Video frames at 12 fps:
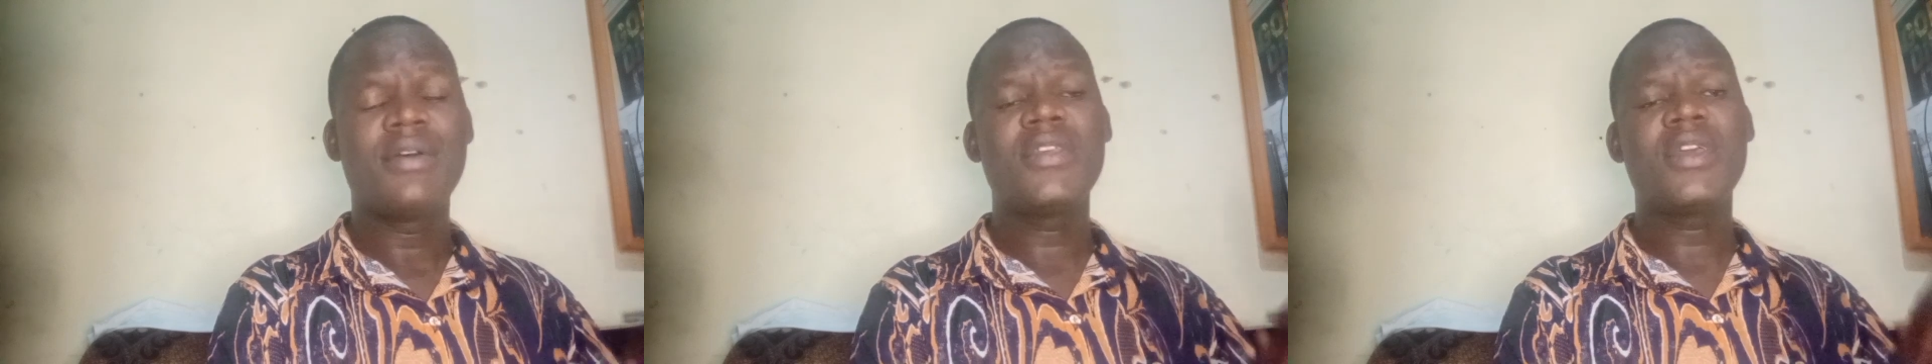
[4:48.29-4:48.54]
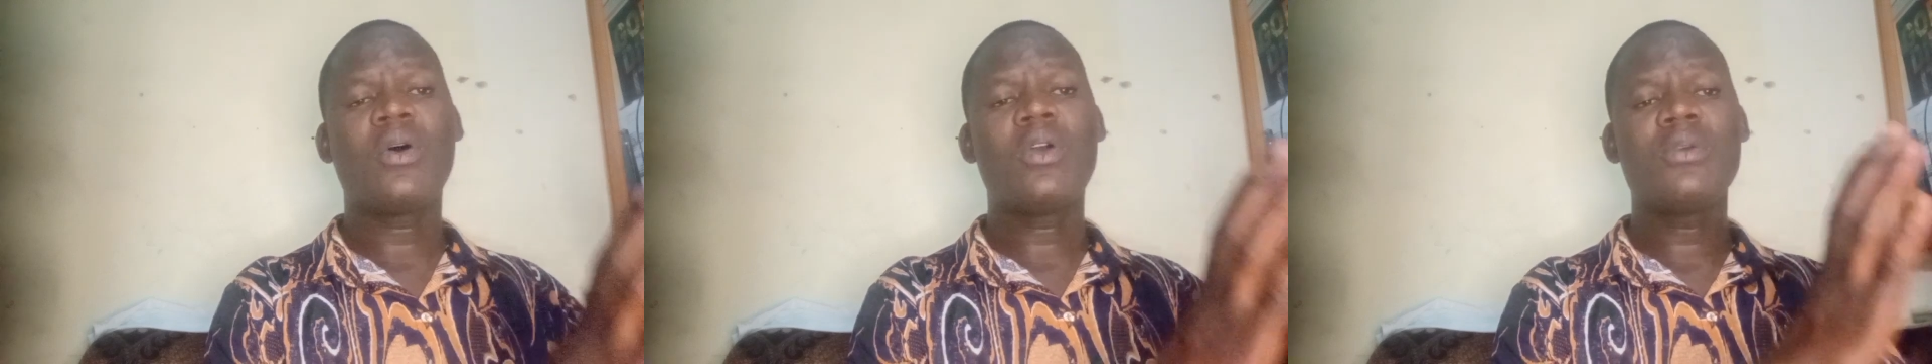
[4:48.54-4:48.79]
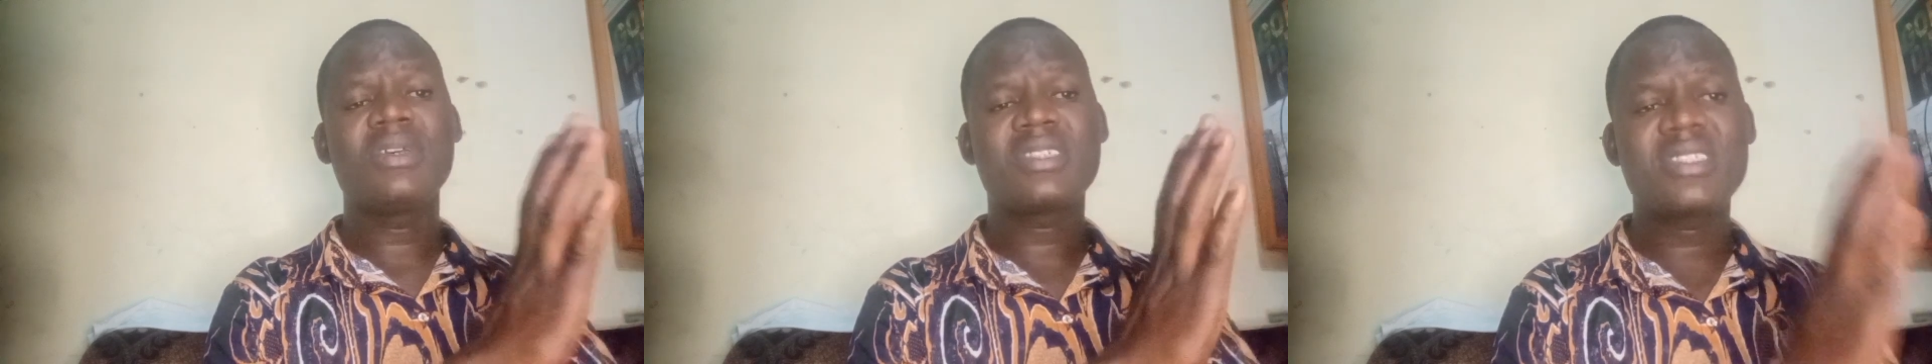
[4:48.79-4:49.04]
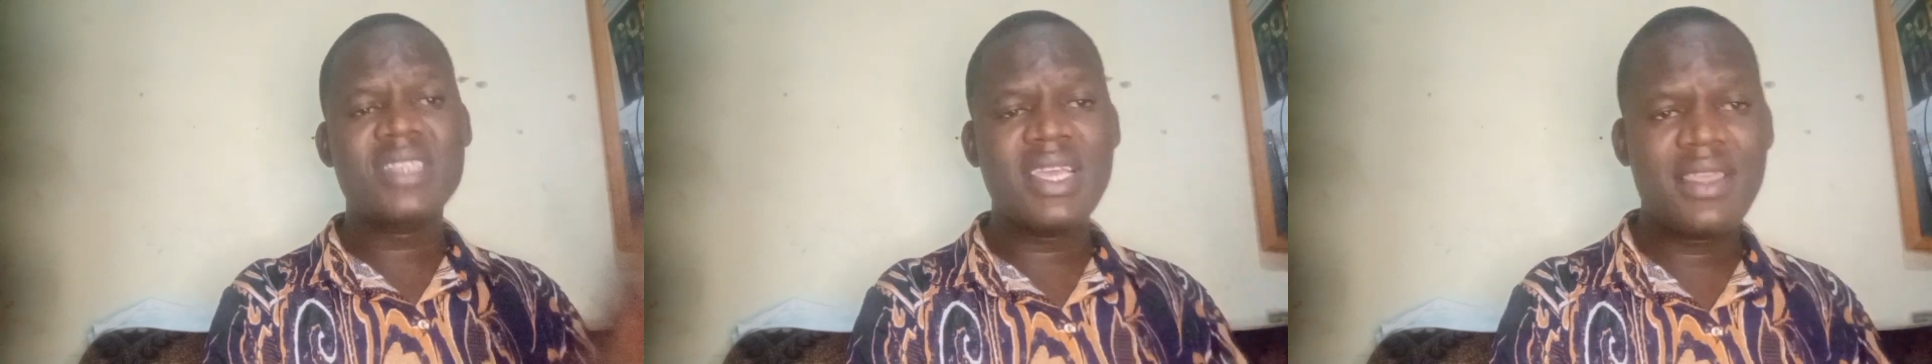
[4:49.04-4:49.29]
they
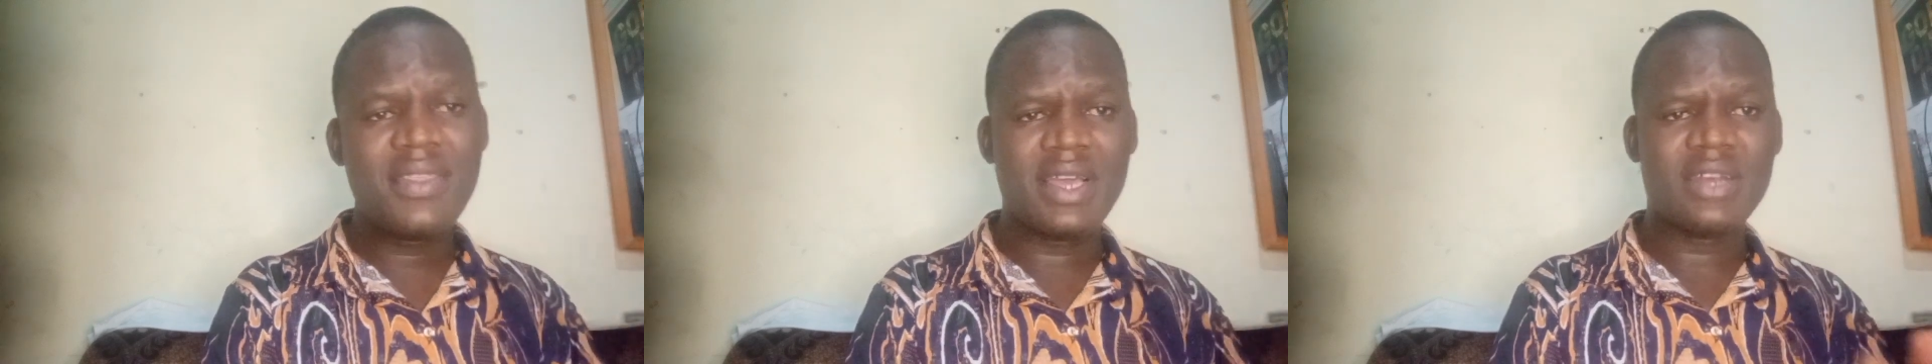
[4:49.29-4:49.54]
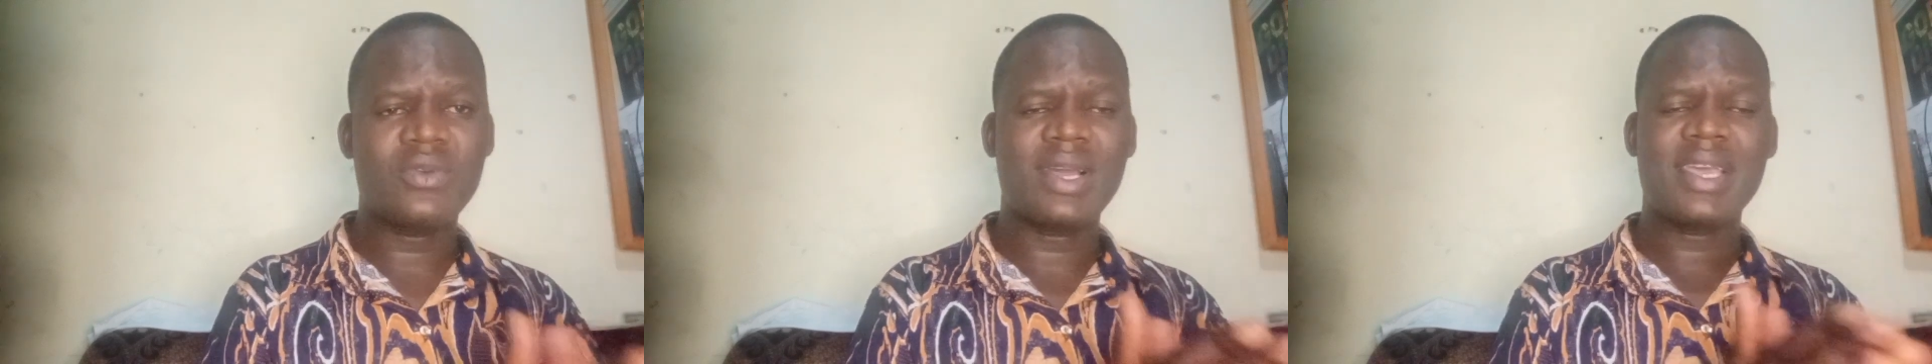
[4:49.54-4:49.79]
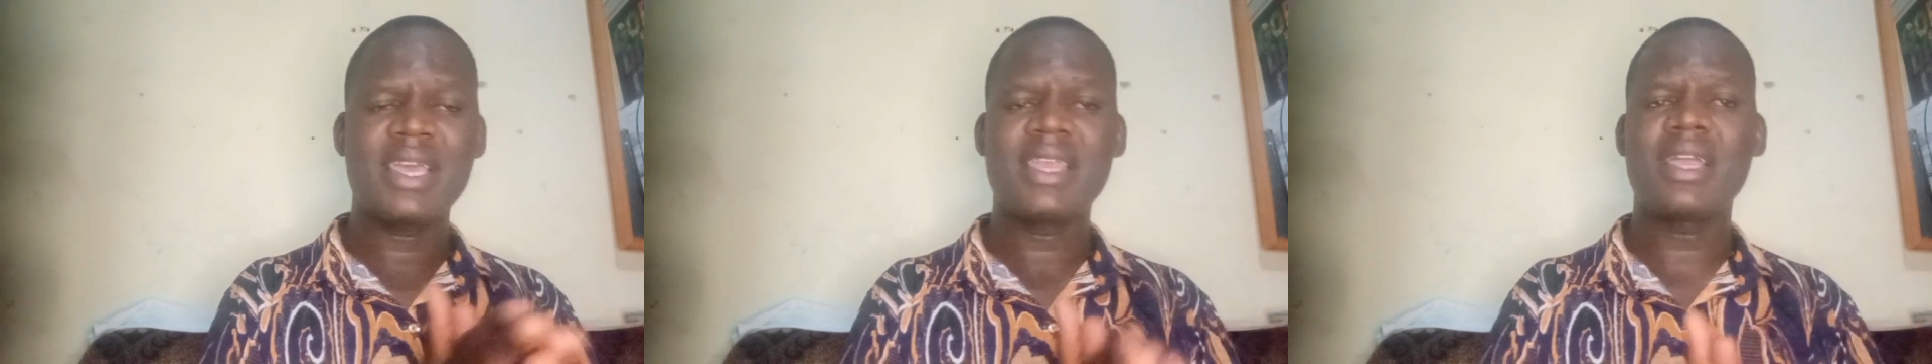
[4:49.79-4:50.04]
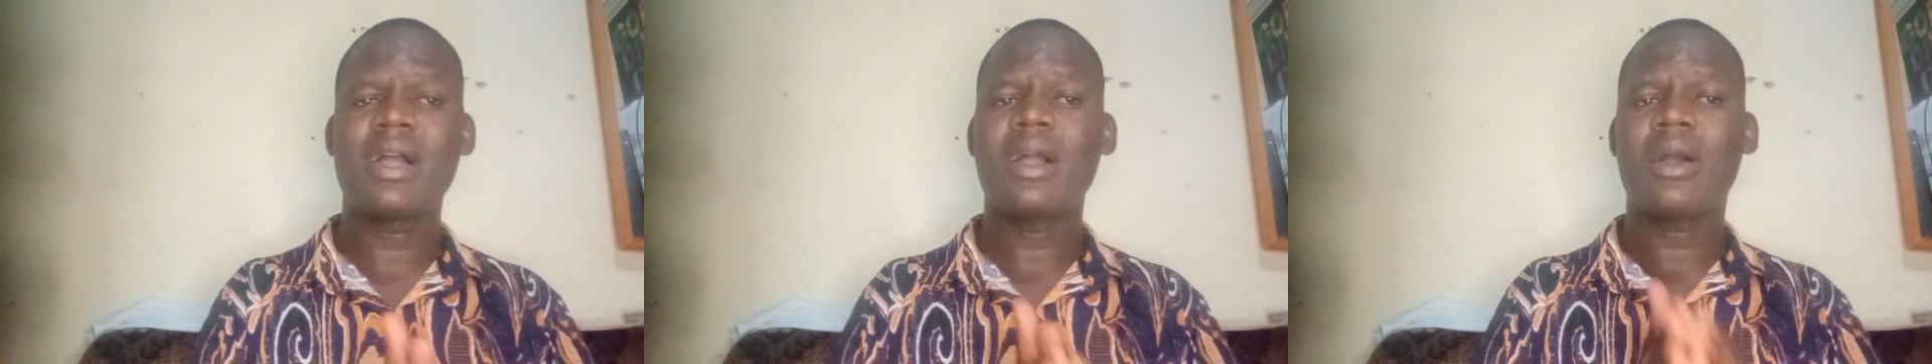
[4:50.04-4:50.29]
always think that
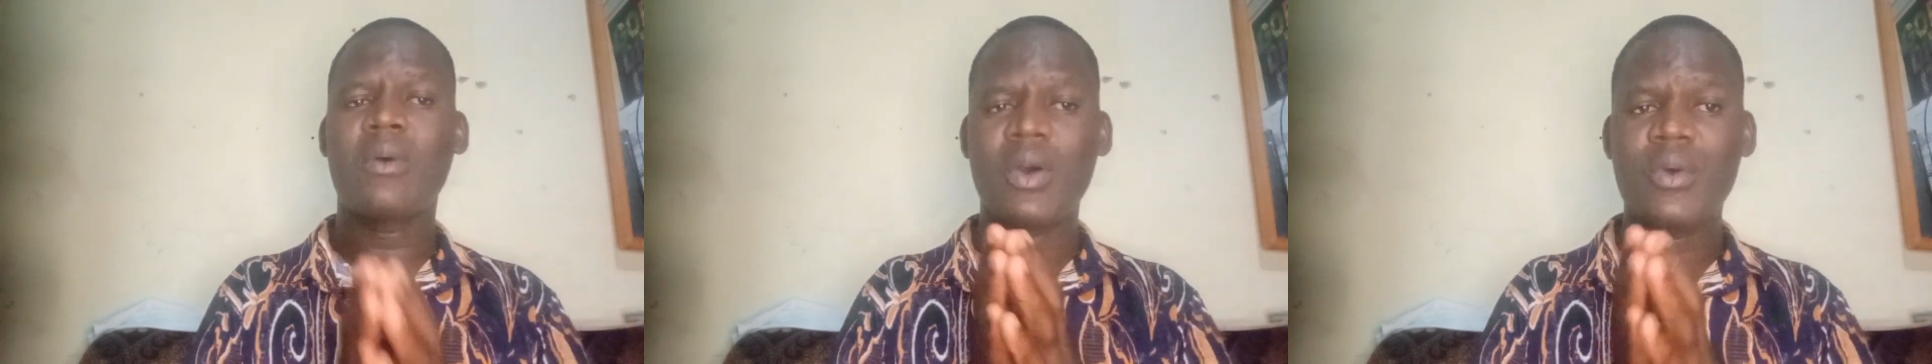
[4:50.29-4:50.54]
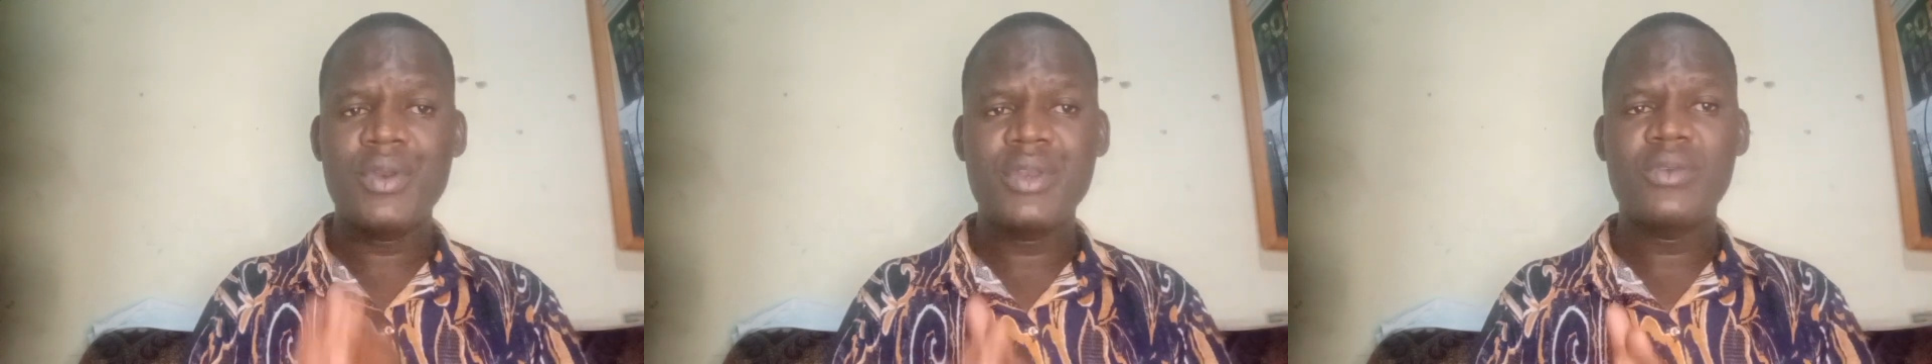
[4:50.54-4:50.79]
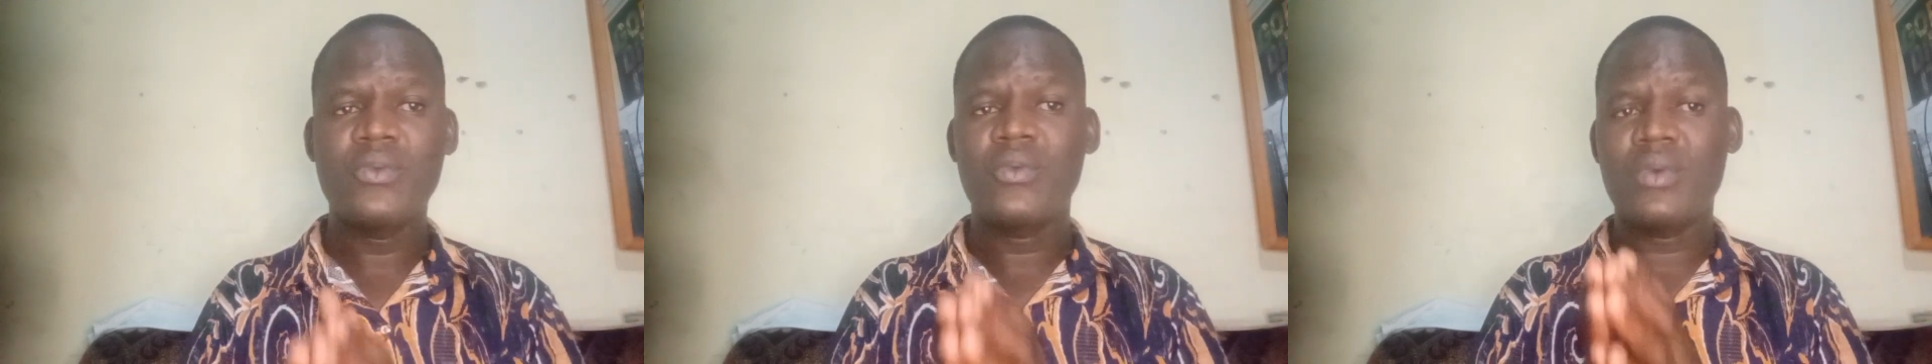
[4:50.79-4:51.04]
Wakenya hawaoni